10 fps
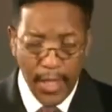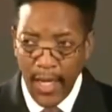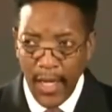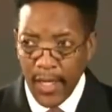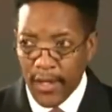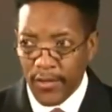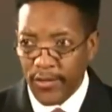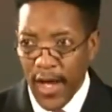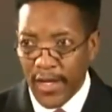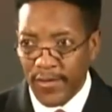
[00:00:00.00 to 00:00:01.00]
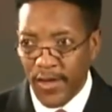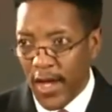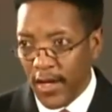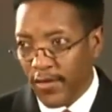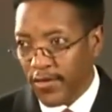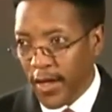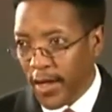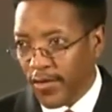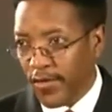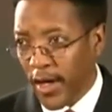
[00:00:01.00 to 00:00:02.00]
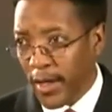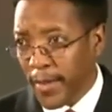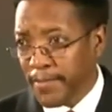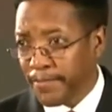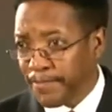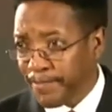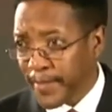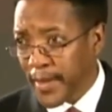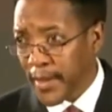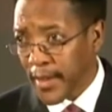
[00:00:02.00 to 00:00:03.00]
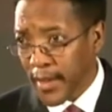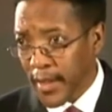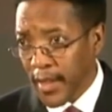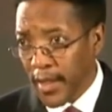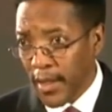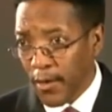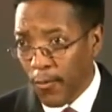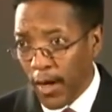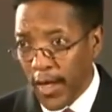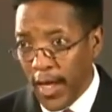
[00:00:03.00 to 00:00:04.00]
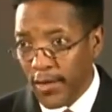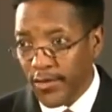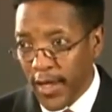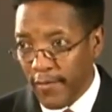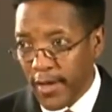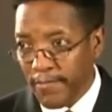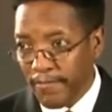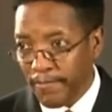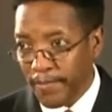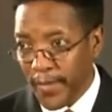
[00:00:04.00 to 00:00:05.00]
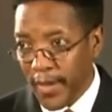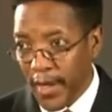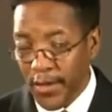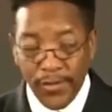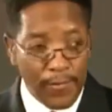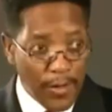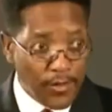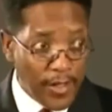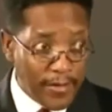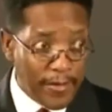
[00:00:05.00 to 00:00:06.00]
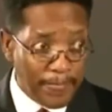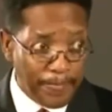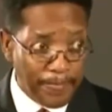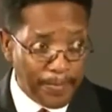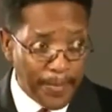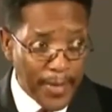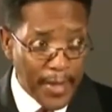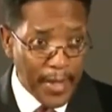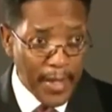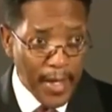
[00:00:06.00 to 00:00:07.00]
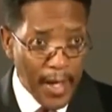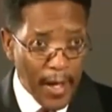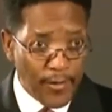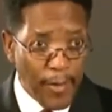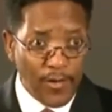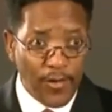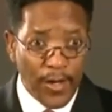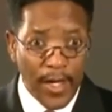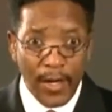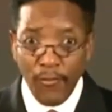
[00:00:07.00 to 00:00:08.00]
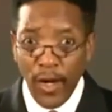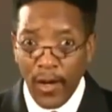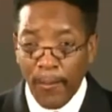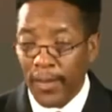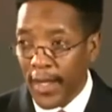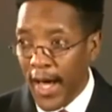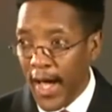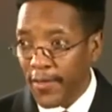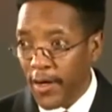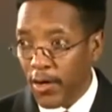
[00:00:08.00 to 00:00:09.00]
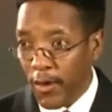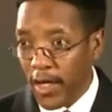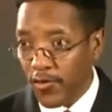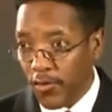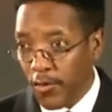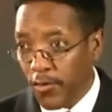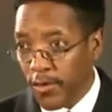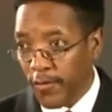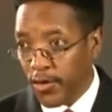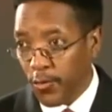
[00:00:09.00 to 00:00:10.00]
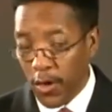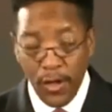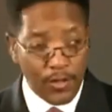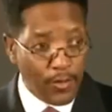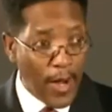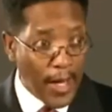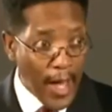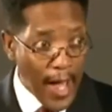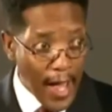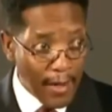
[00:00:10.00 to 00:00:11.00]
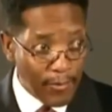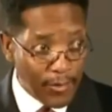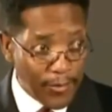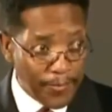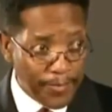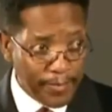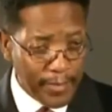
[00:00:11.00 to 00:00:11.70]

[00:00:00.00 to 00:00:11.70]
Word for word: God has not changed, ladies and gentlemen. What He has given is sufficient, especially if we apply the great truths of His Word to our lives.